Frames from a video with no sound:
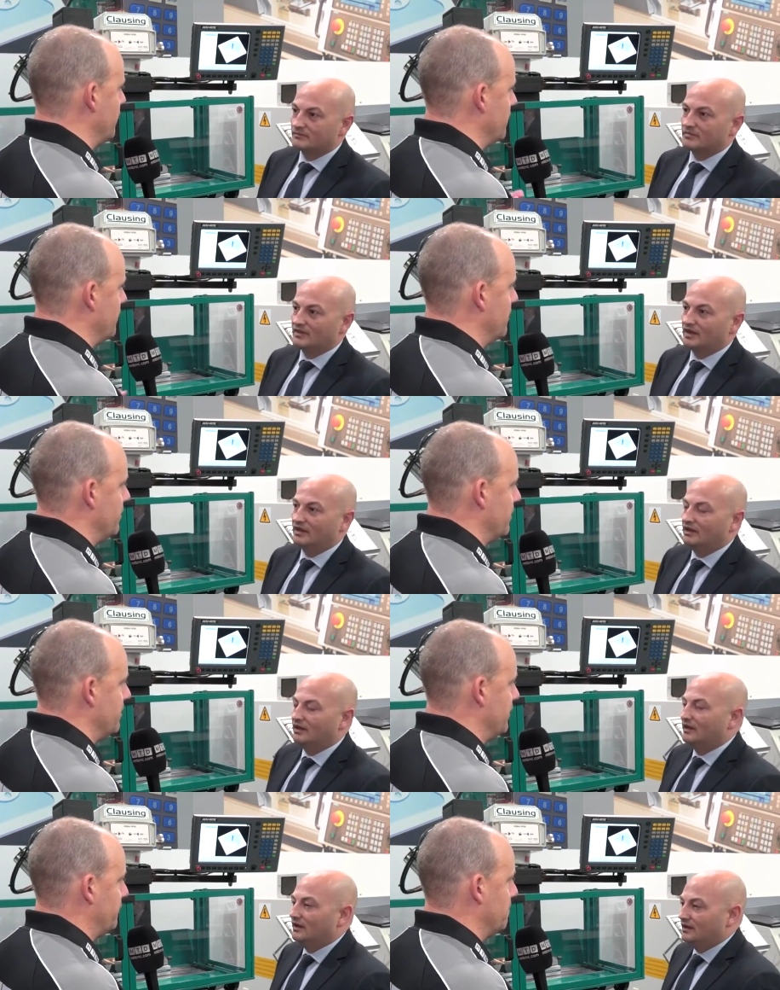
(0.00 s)

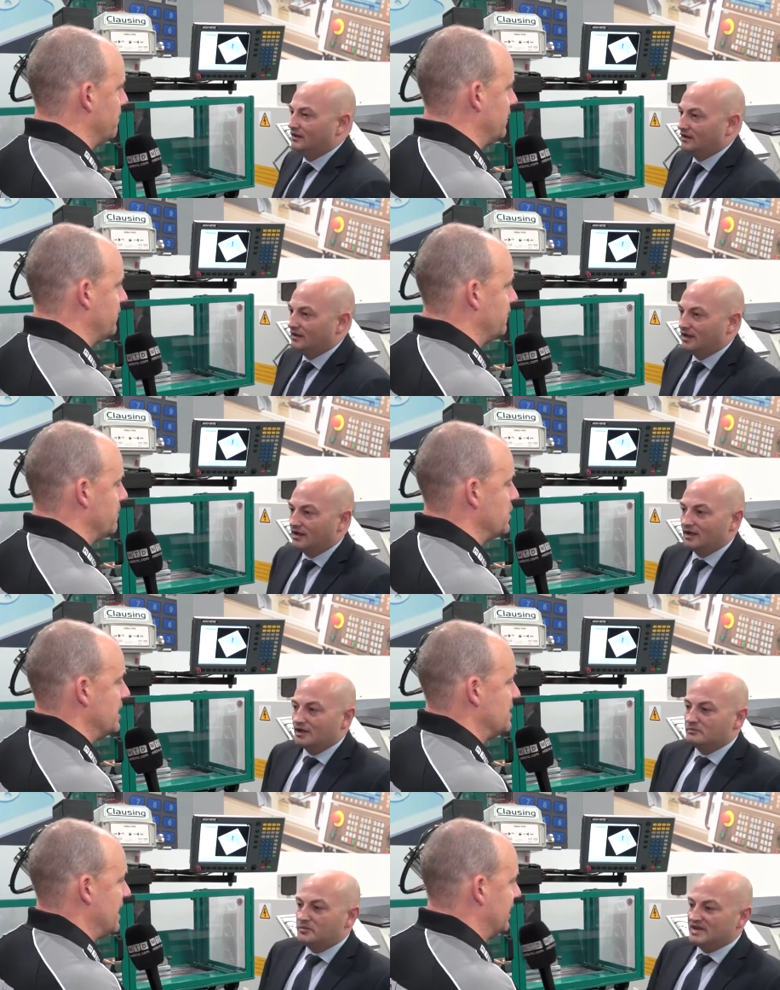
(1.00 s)
Speaker 1: that this makes this
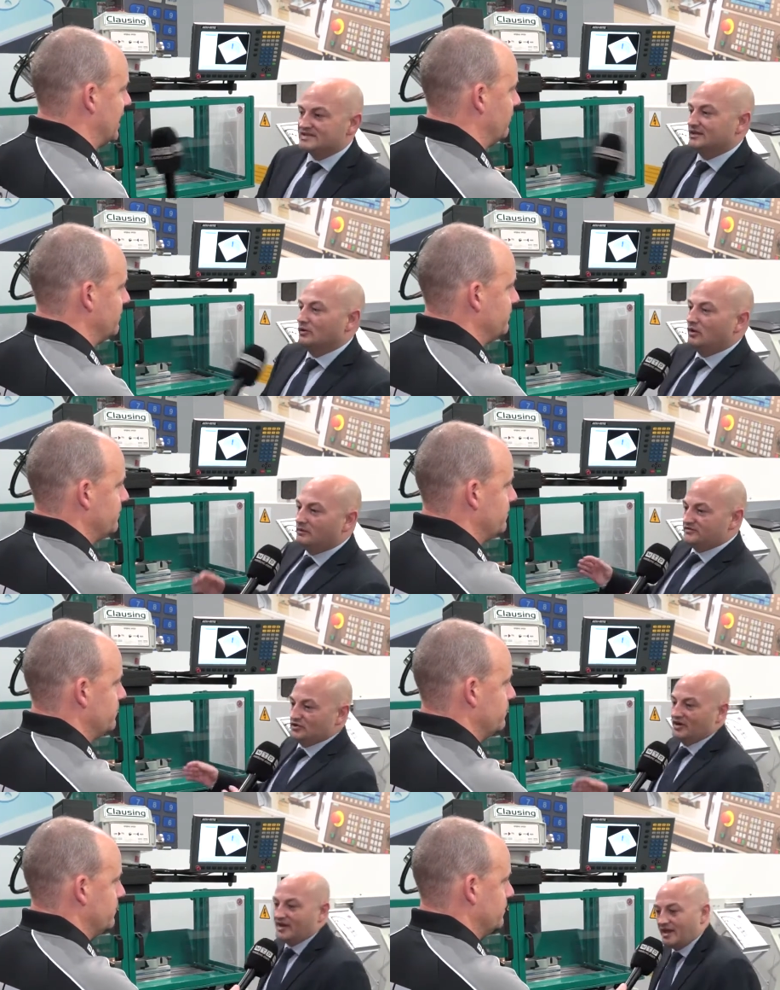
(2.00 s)
machine stand out? So what we've
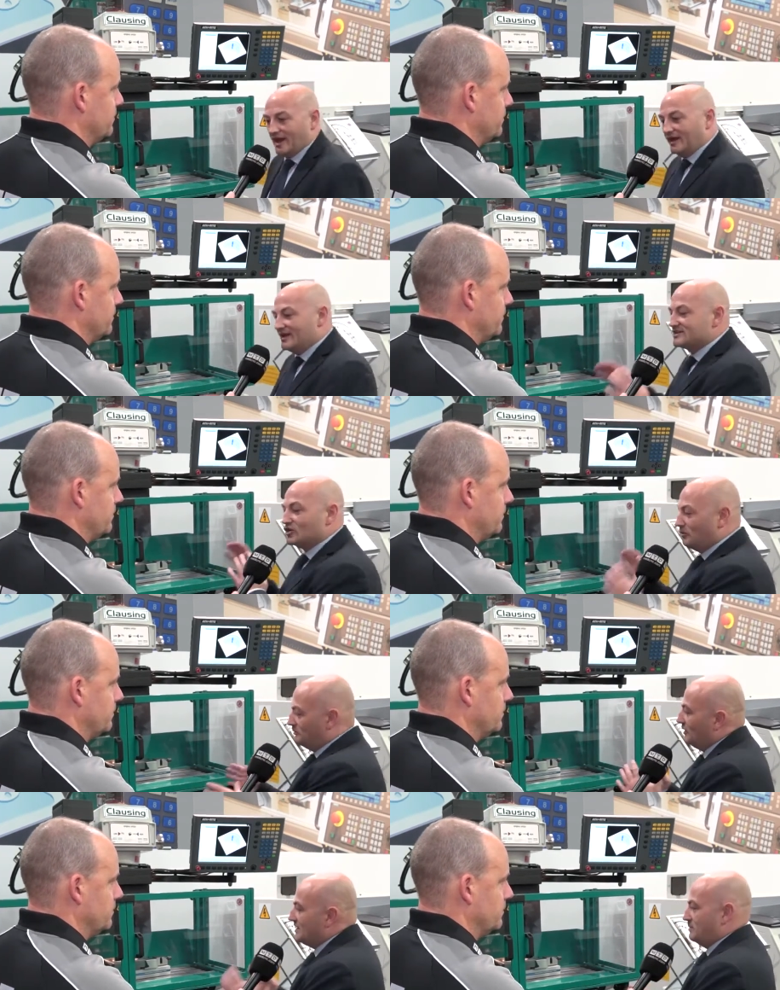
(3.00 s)
done here, it's a
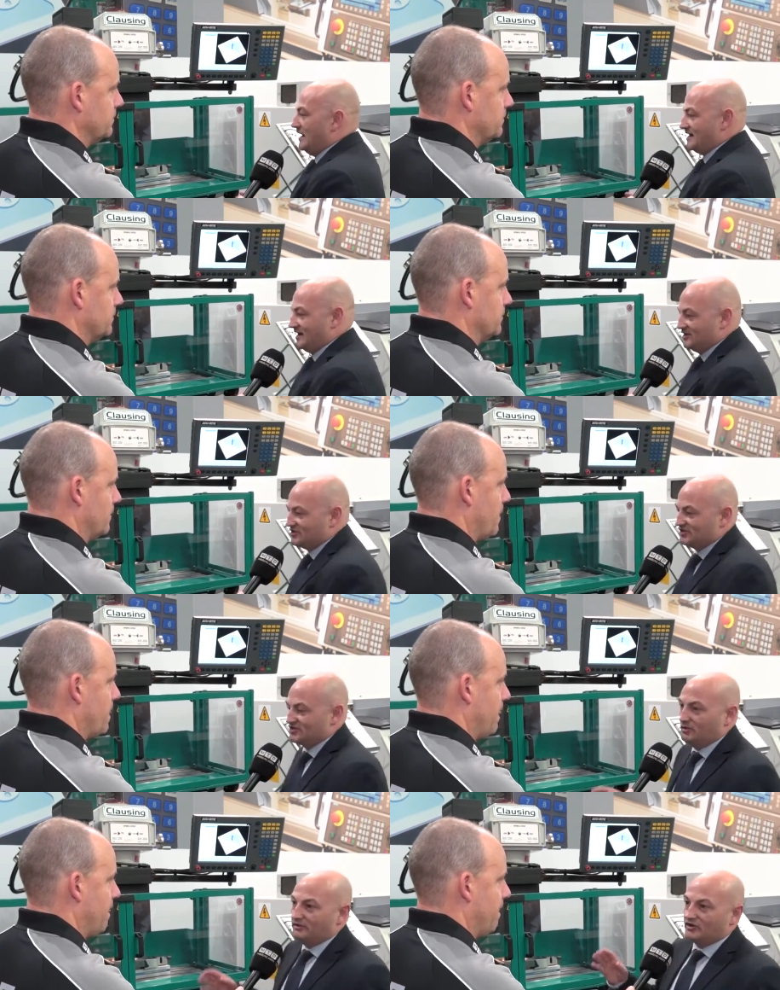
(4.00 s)
complete package.
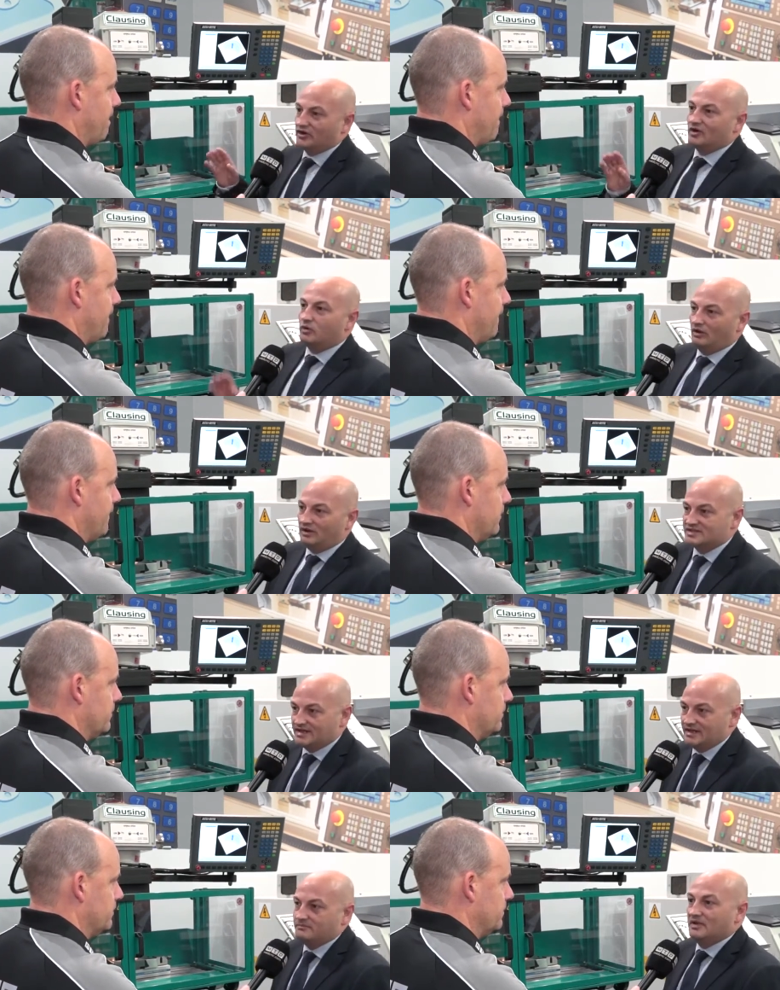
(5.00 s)
So we've got a
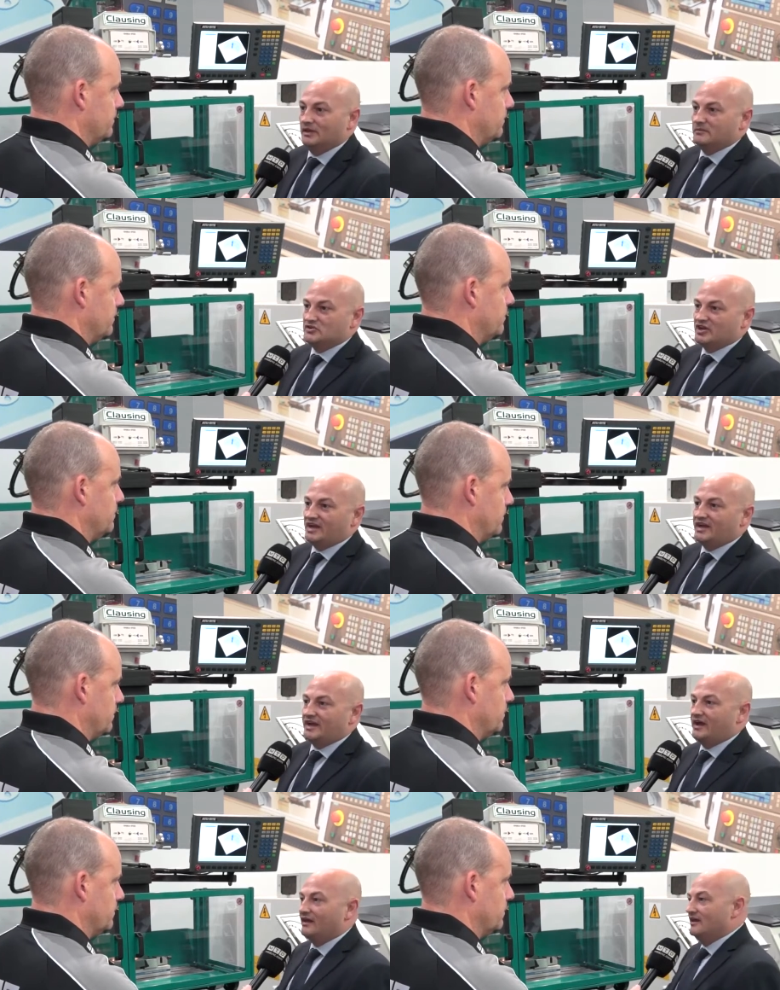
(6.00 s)
quality milling machine
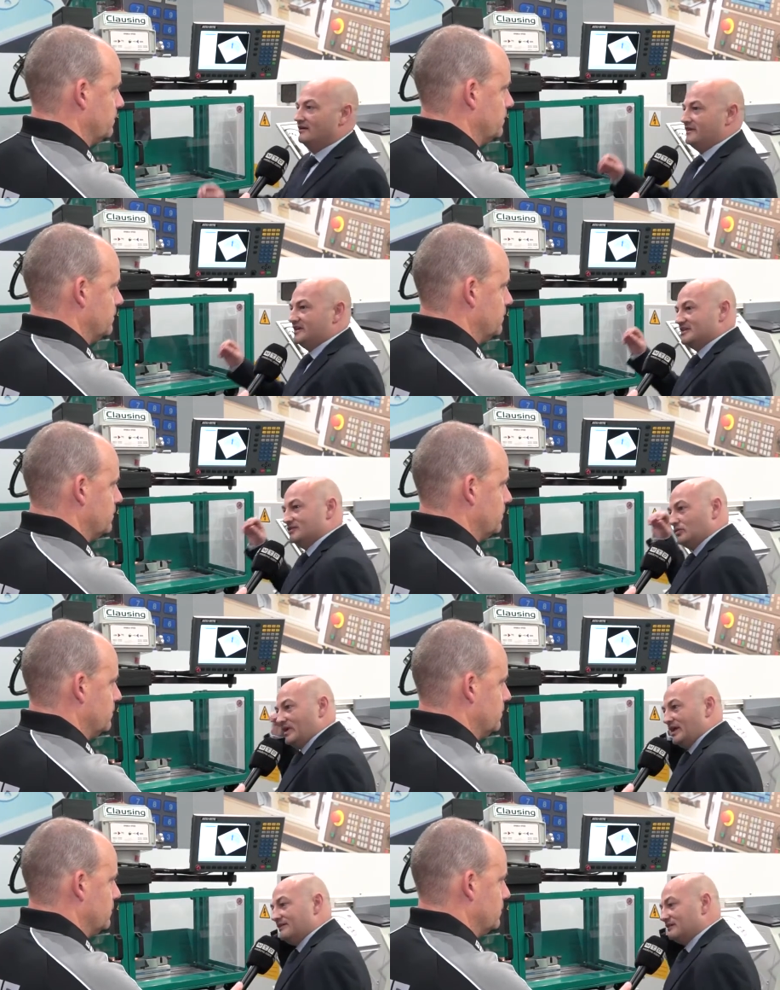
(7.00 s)
here fitted
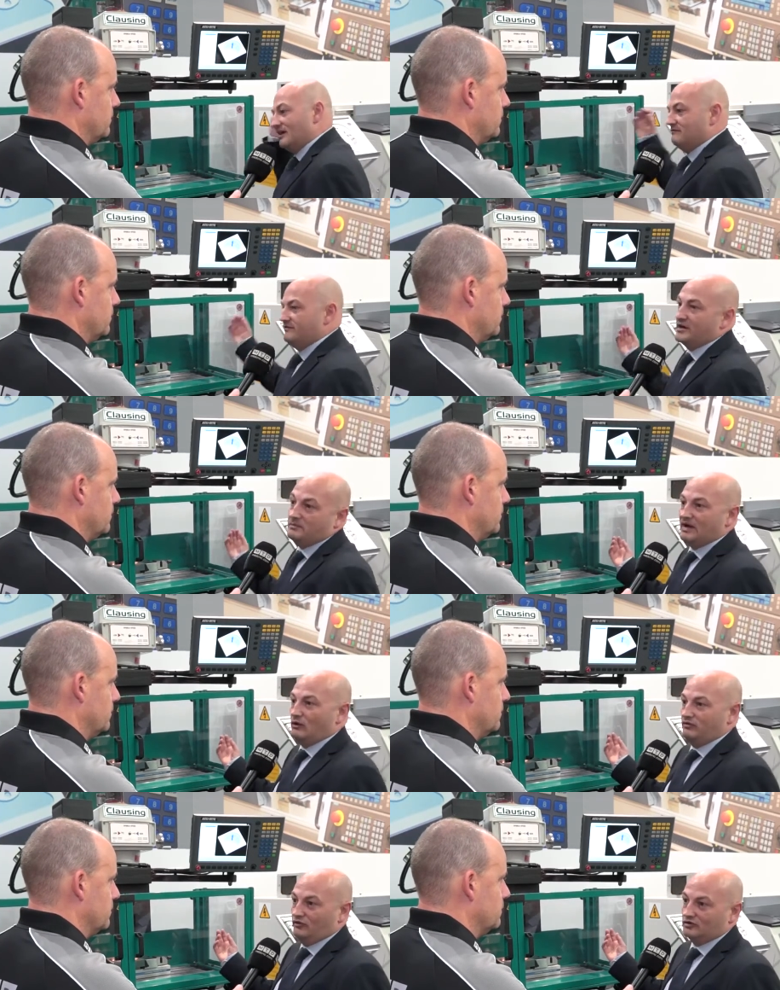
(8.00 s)
with a very
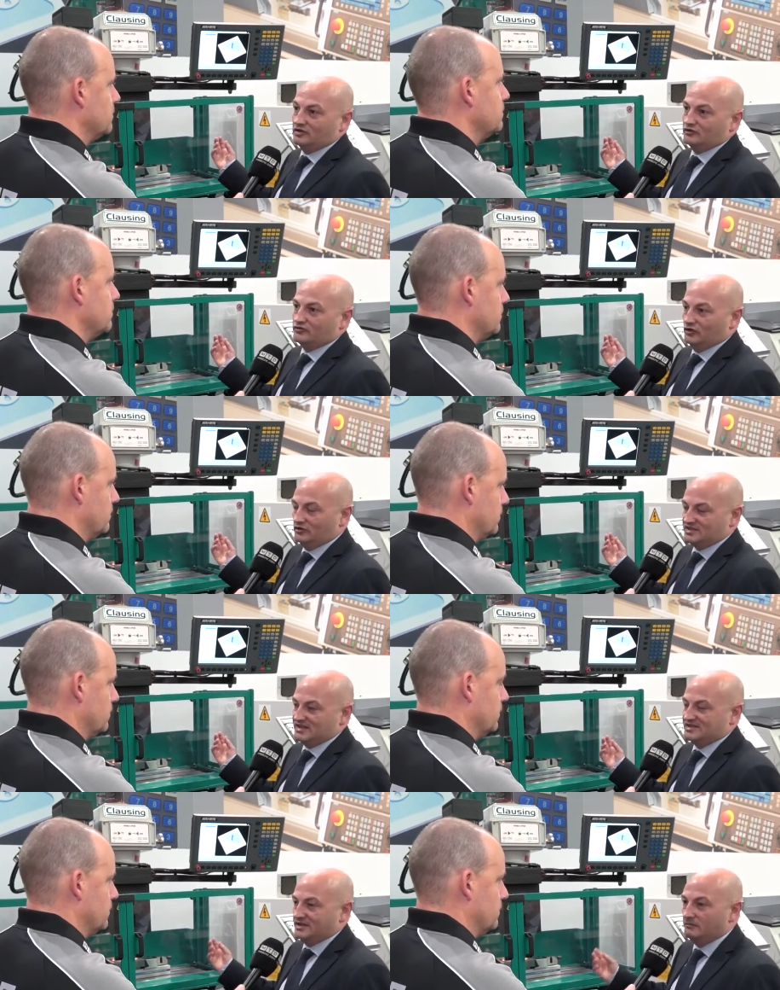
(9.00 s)
powerful control
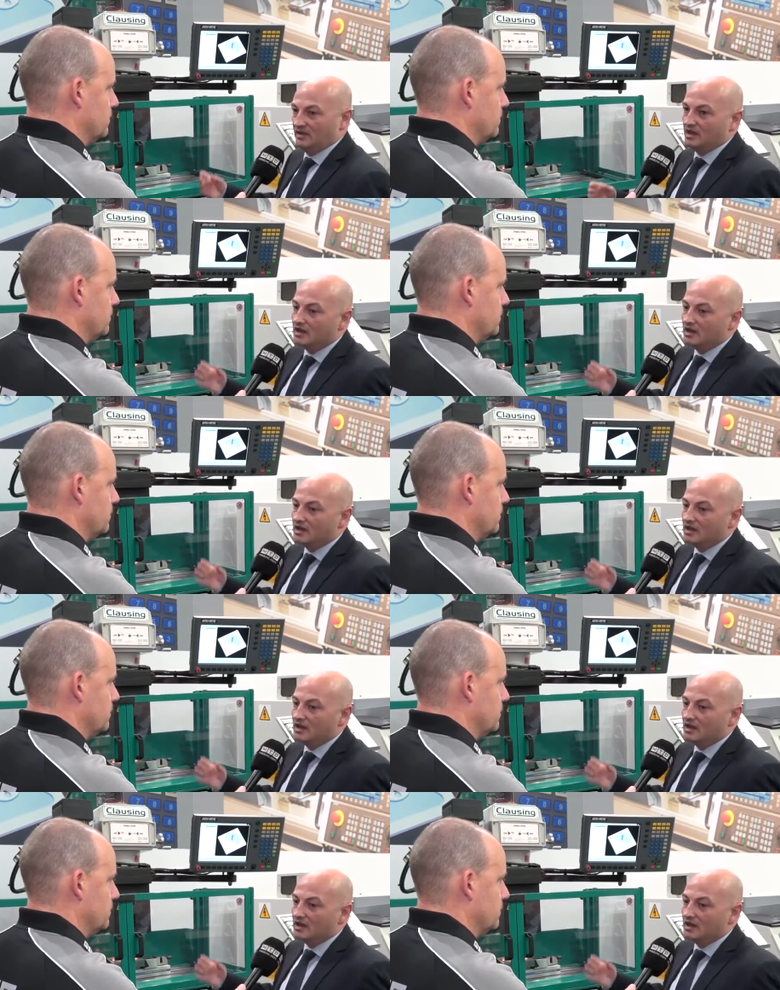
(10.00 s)
system.